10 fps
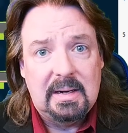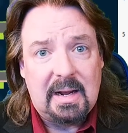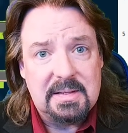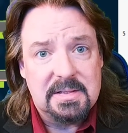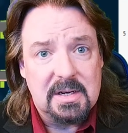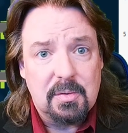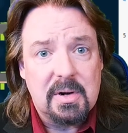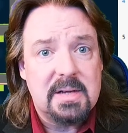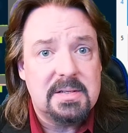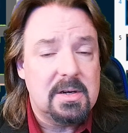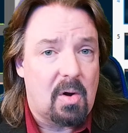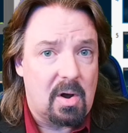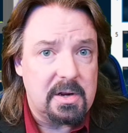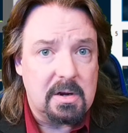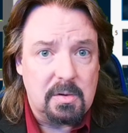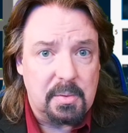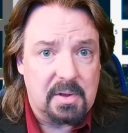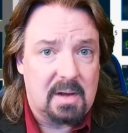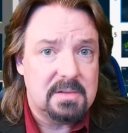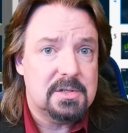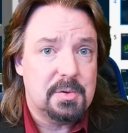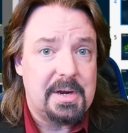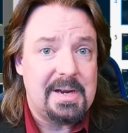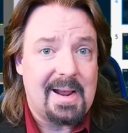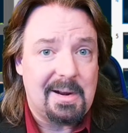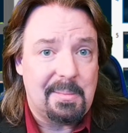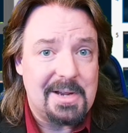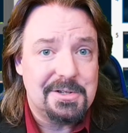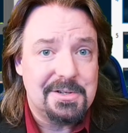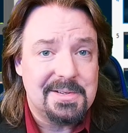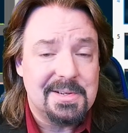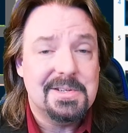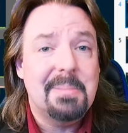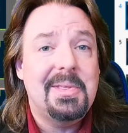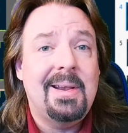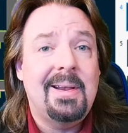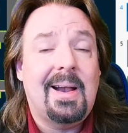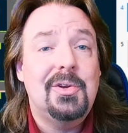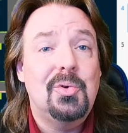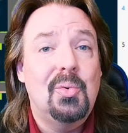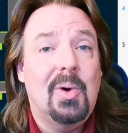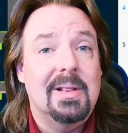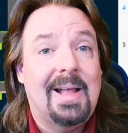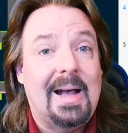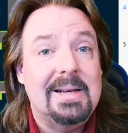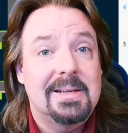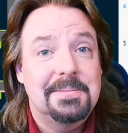and synchronizing audio with on-screen animations is something I do a lot.